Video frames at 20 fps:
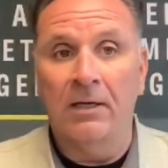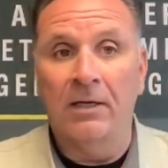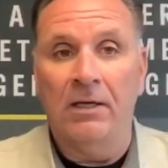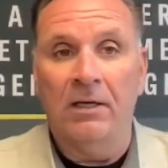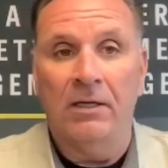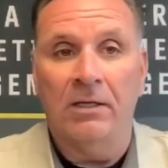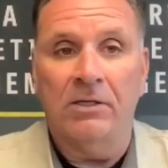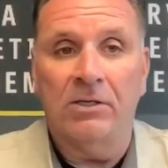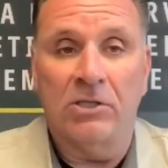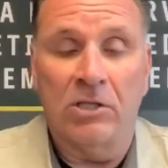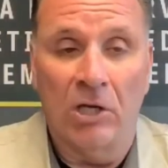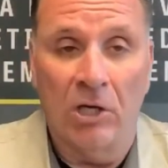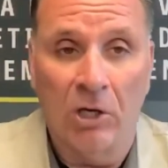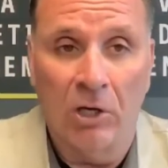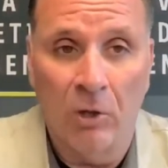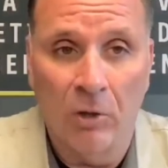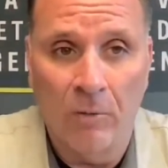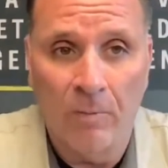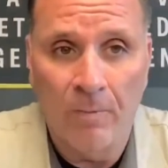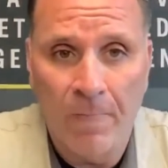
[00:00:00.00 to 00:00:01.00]

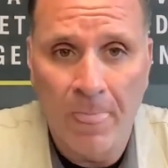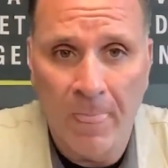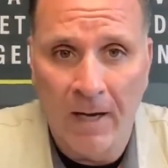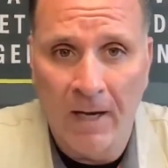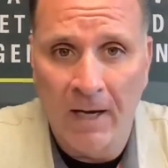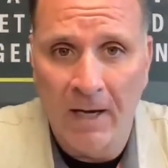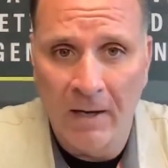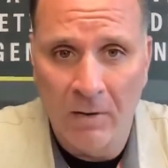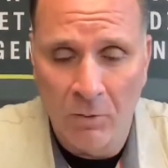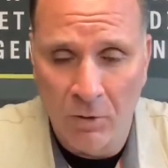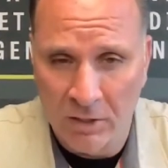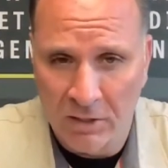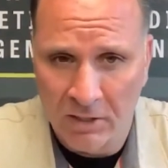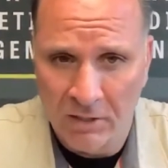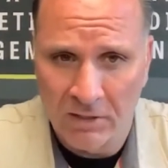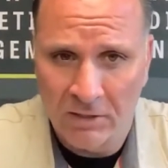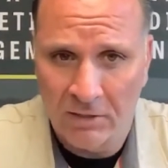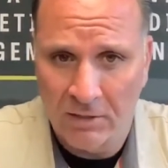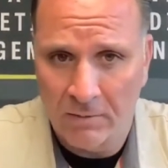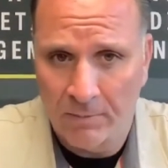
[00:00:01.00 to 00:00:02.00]
So what
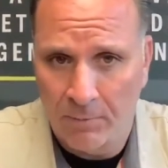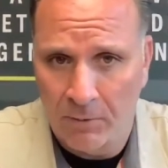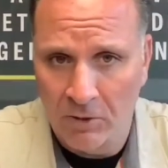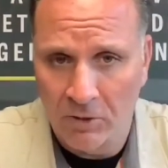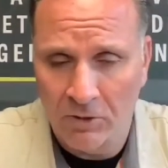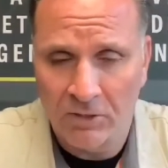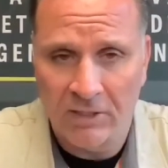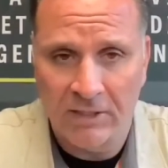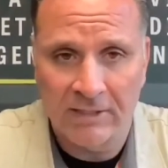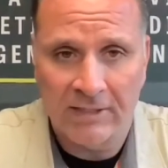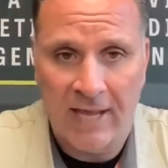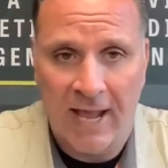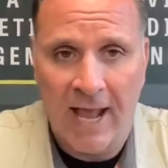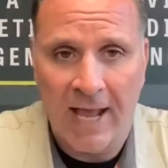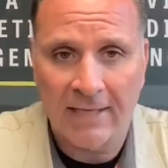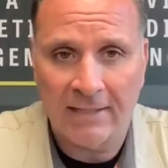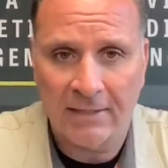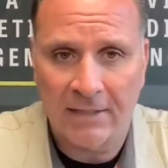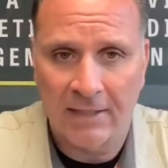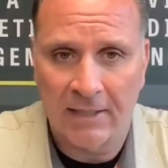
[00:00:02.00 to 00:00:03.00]
this person is
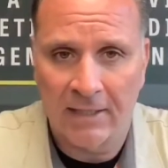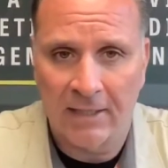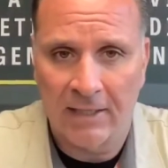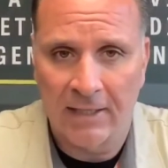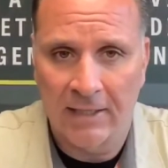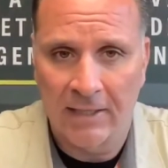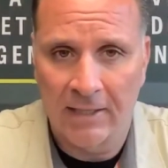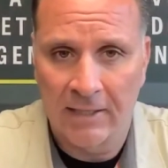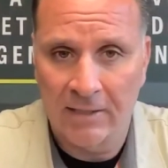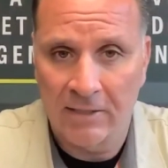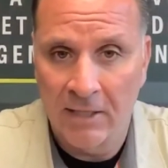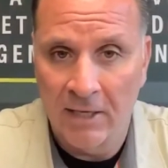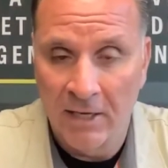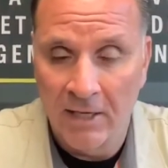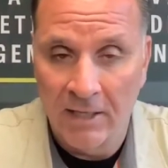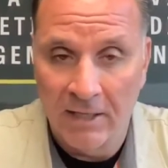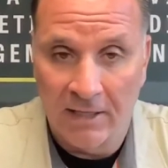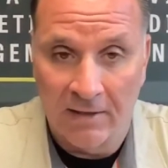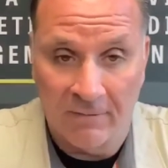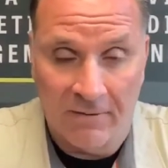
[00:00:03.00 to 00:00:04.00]
asking is,
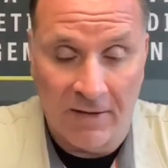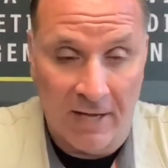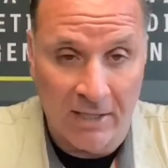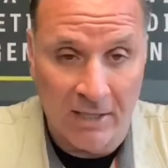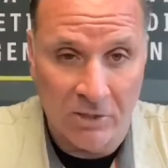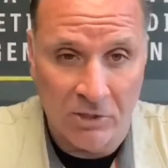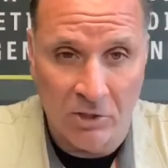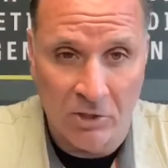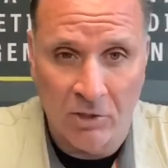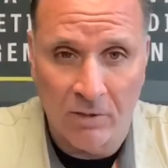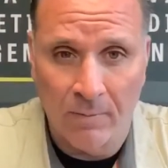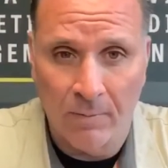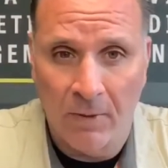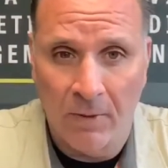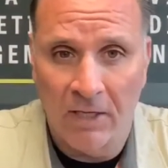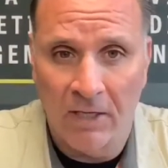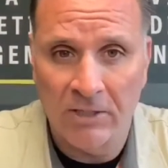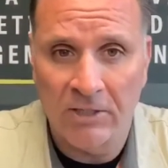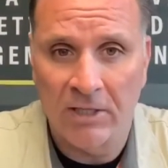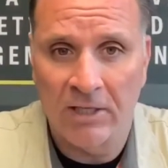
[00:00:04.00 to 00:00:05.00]
they've got a certain
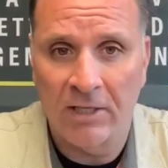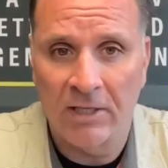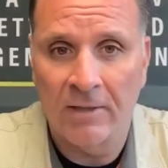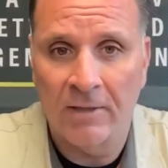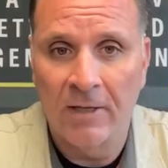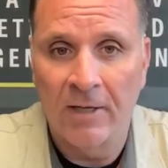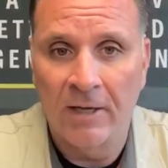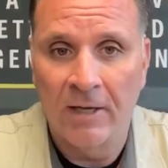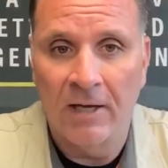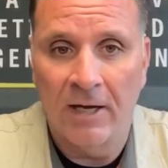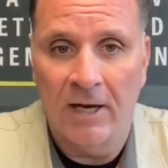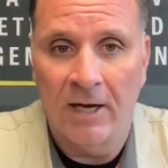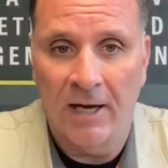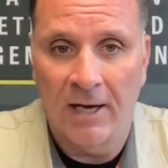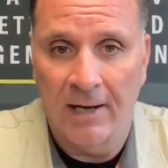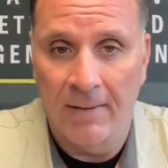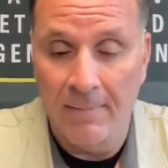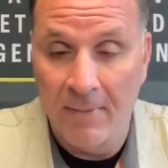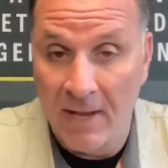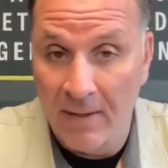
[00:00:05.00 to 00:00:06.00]
budget.
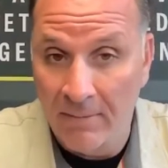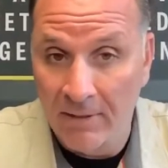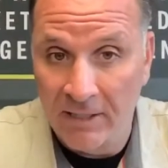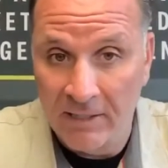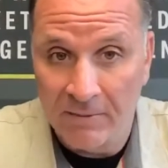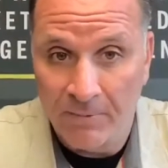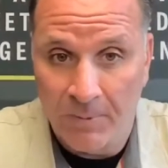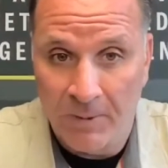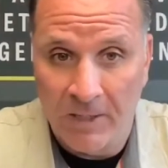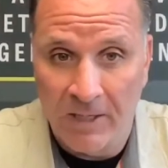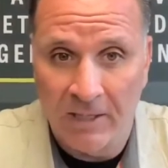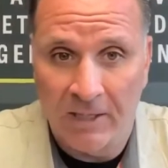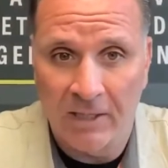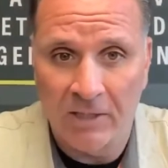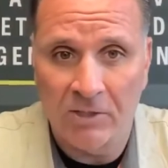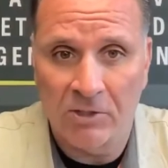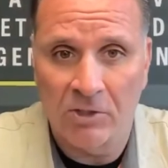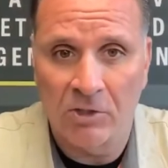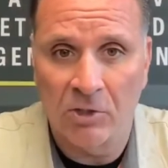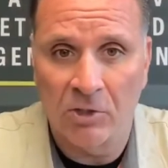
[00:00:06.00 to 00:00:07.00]
Maybe it's being
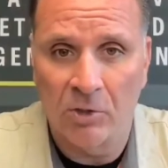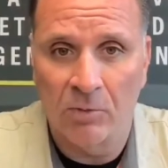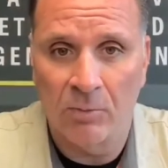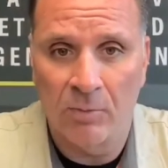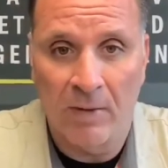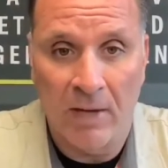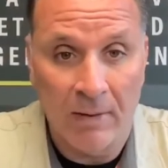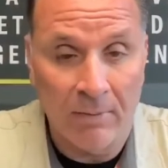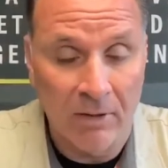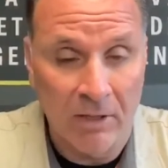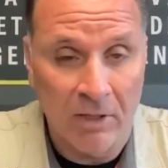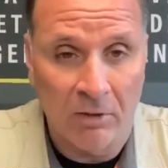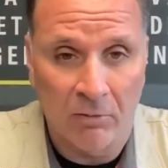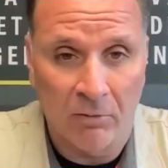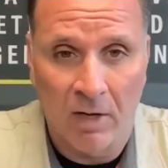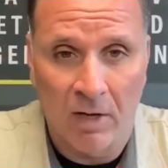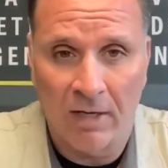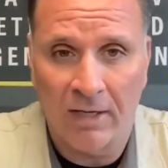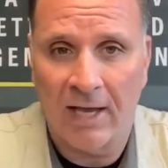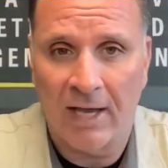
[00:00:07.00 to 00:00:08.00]
consumed. Maybe they're
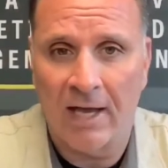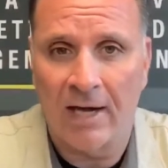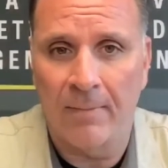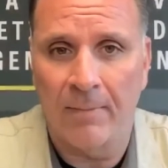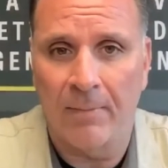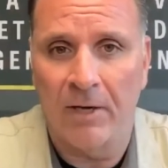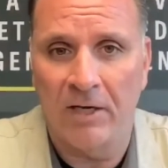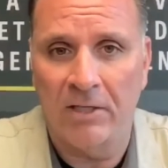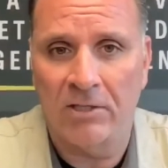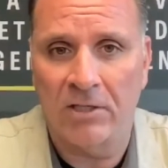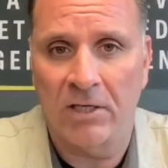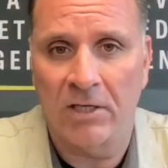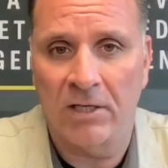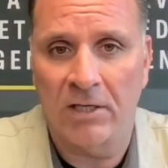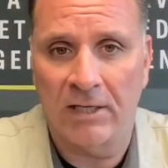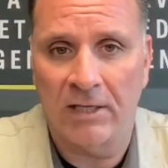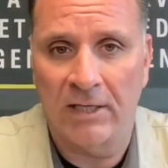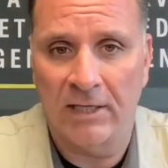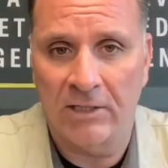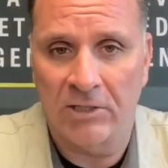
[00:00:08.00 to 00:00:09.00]
running out of budget
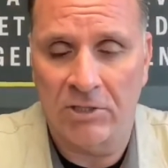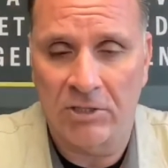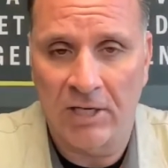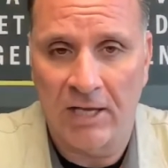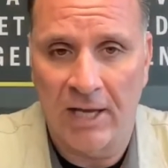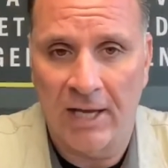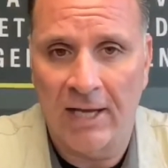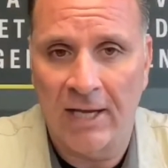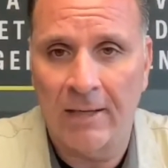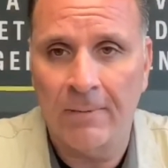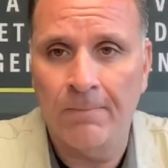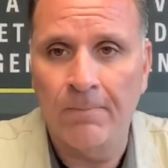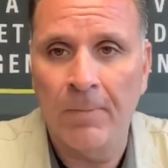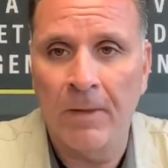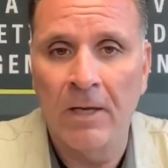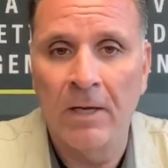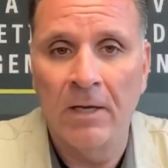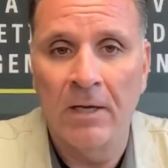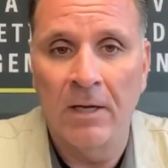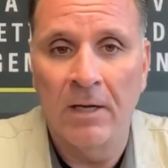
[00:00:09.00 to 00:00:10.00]
each day.
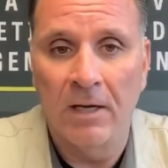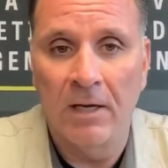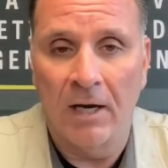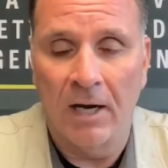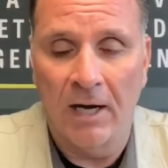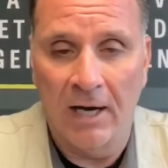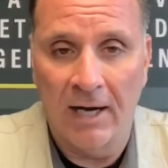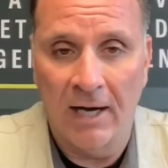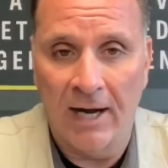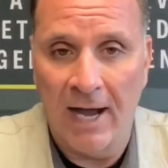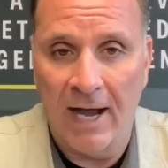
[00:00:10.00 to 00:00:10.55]
How